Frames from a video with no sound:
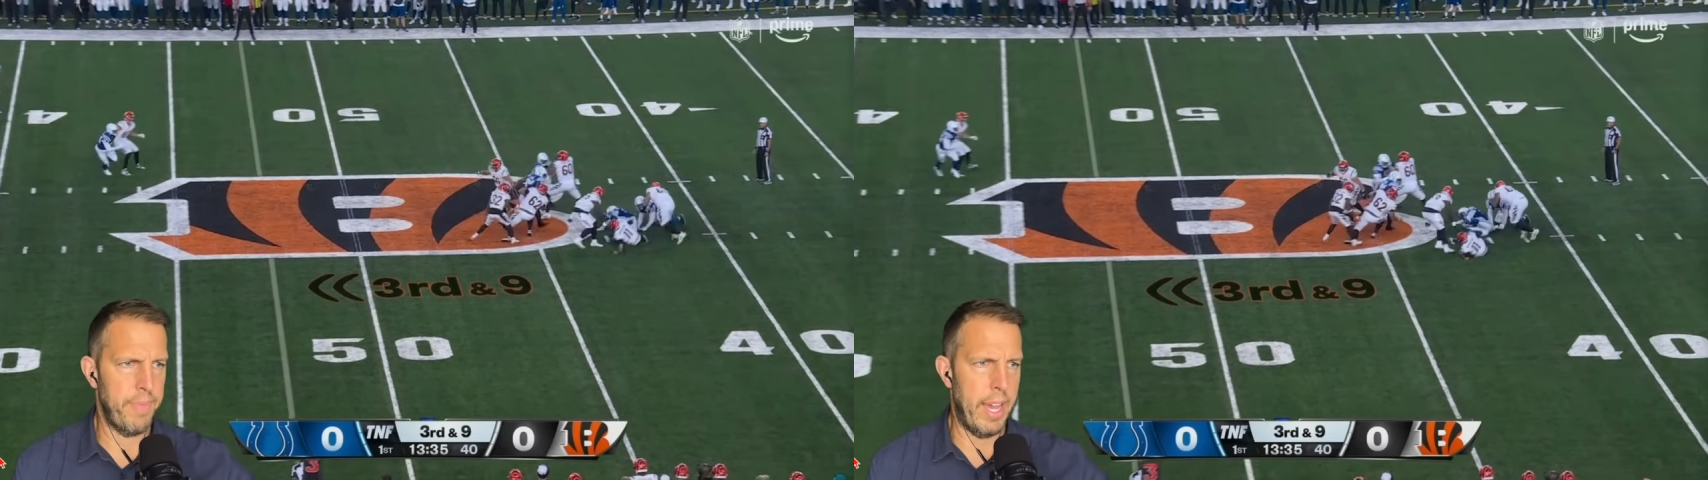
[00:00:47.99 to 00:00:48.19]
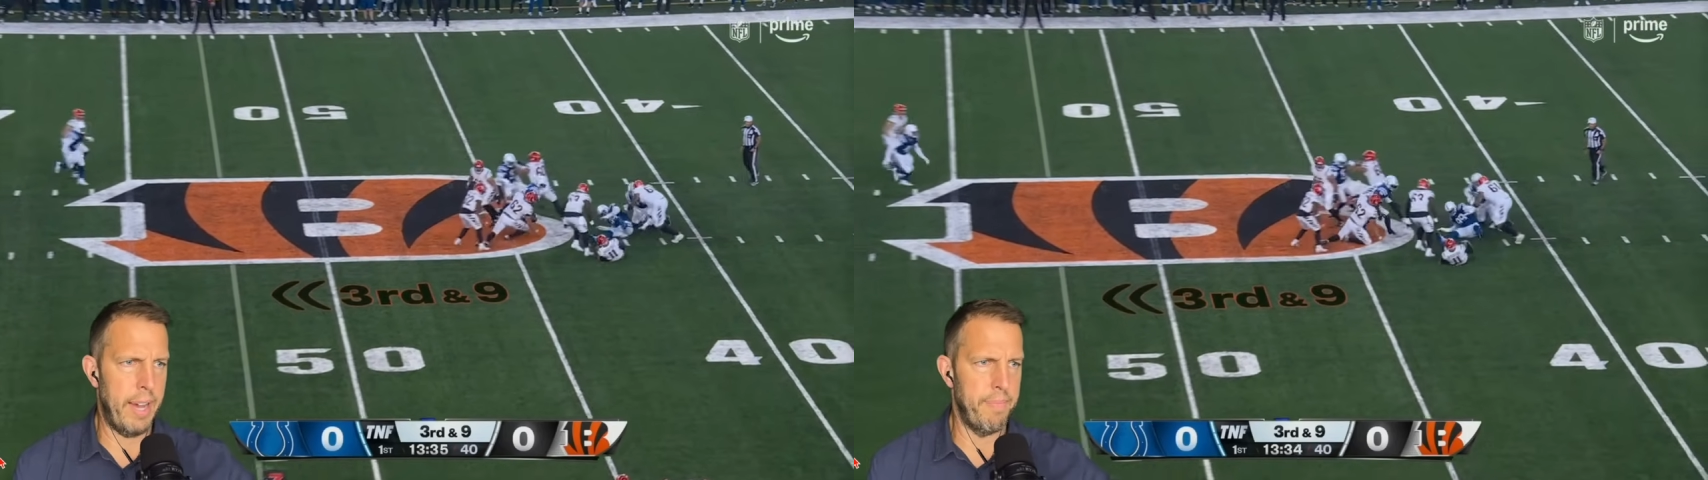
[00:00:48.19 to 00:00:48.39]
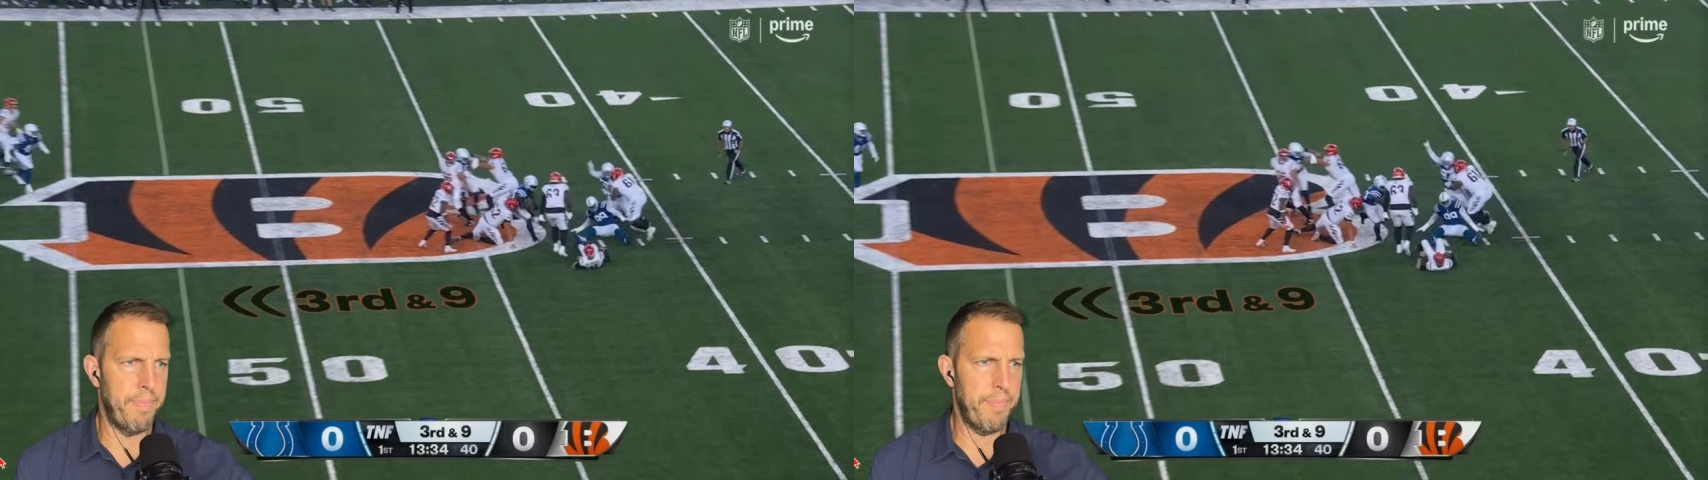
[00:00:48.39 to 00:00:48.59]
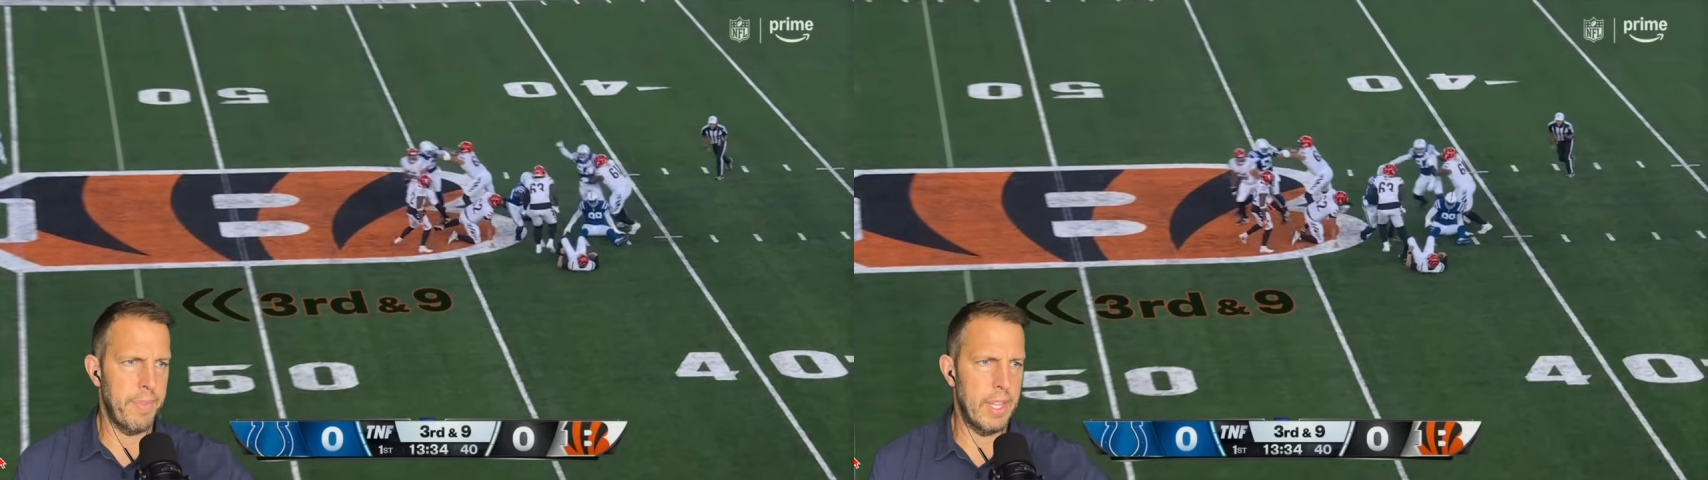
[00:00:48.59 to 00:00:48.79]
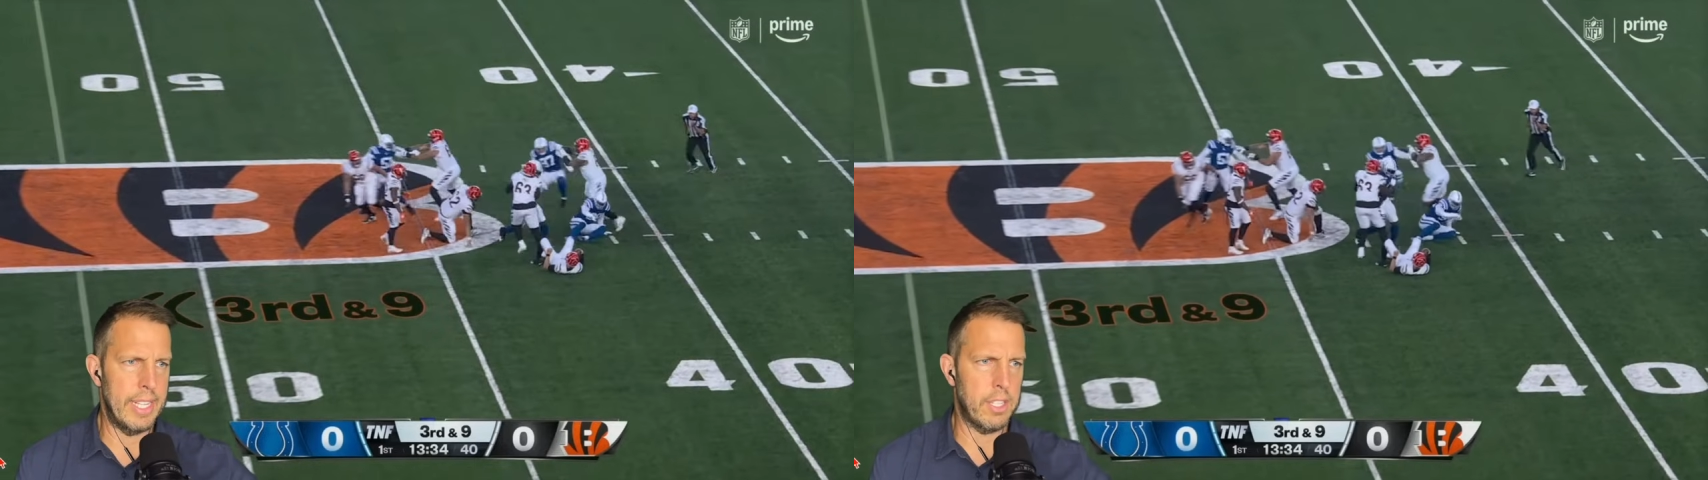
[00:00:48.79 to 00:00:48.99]
Yep,
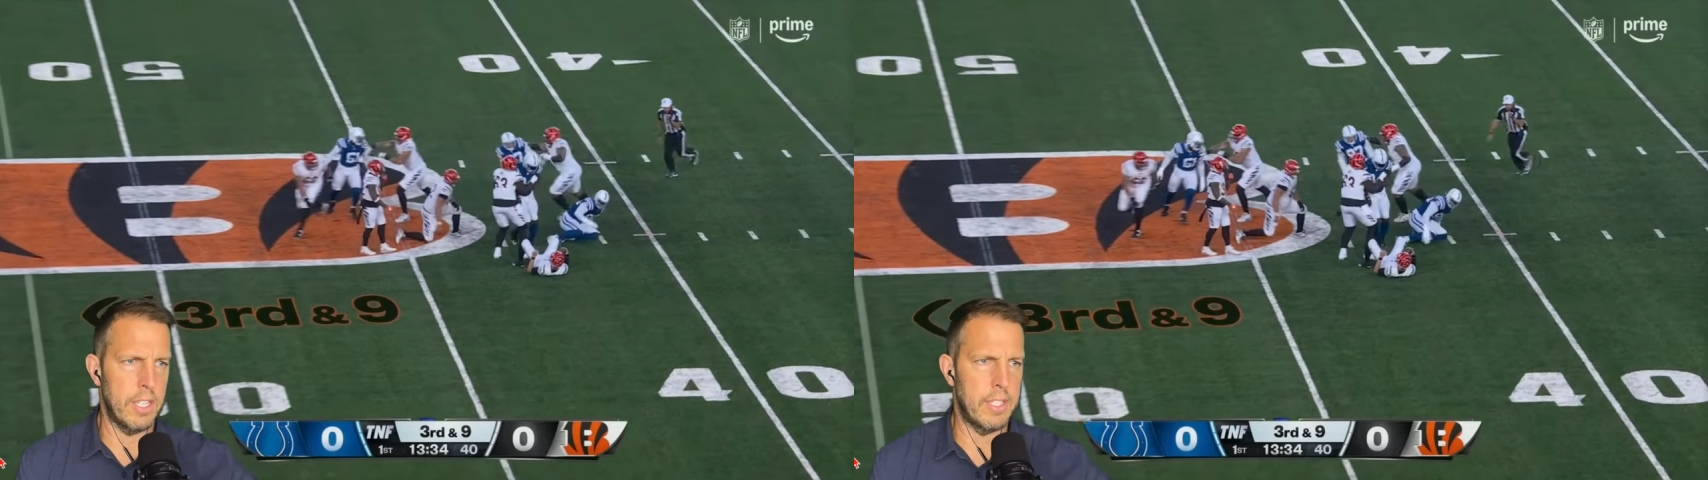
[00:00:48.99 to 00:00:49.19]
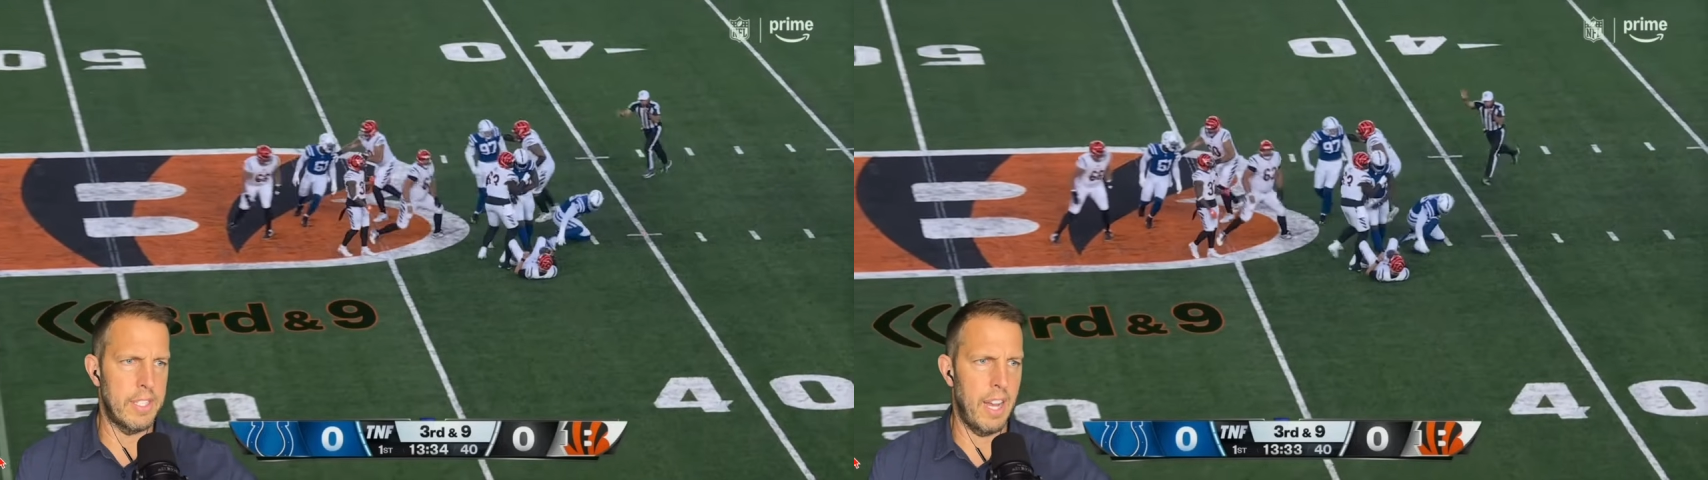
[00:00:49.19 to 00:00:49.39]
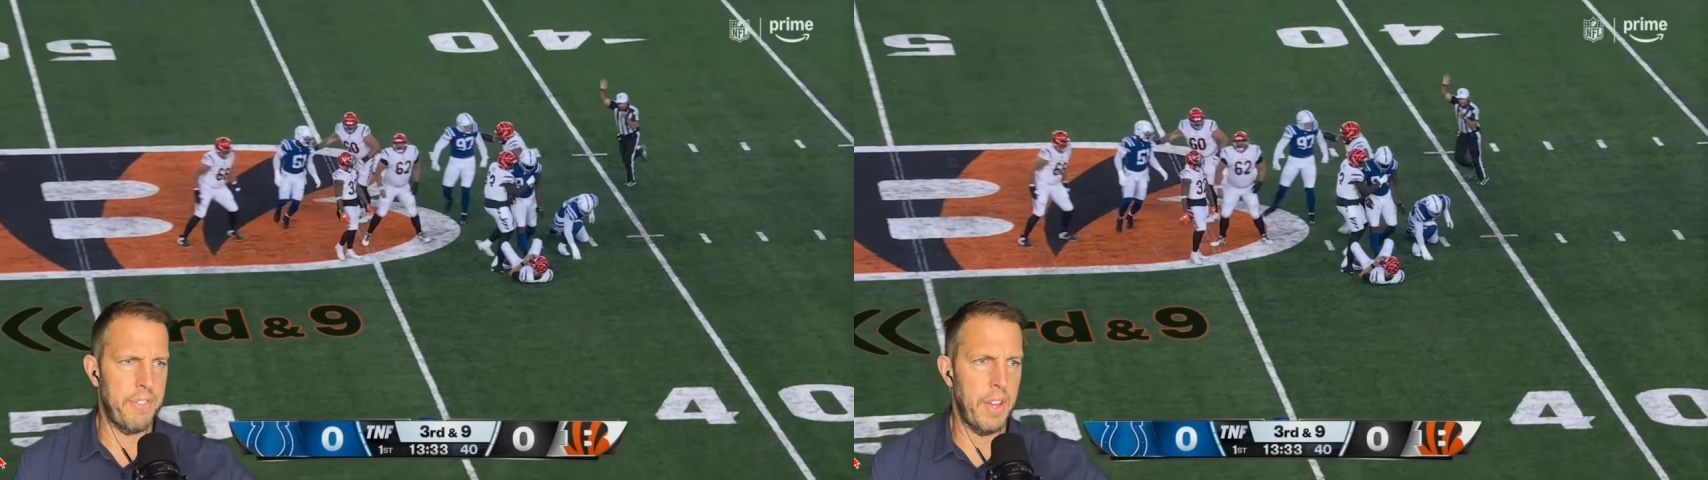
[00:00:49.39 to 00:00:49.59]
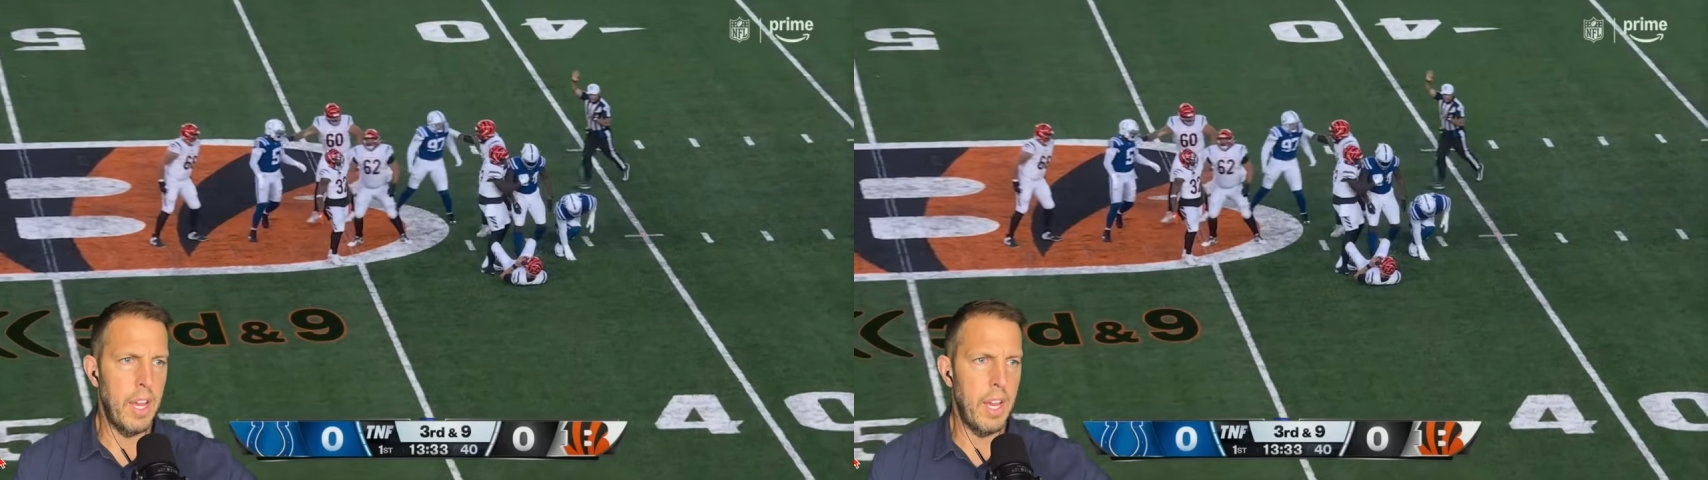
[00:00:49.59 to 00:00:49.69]
that's good stuff.